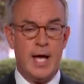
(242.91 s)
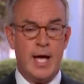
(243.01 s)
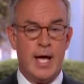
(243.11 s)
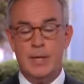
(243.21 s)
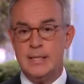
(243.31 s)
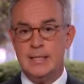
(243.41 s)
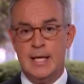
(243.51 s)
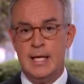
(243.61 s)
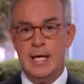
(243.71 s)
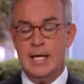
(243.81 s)
But Bessent
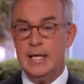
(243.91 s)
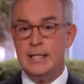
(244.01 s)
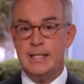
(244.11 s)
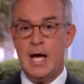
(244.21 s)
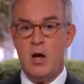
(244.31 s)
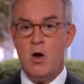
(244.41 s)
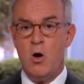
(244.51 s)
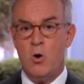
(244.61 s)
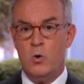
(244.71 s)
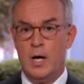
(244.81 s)
said he does not
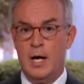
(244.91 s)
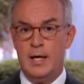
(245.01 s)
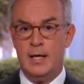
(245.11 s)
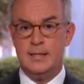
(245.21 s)
know.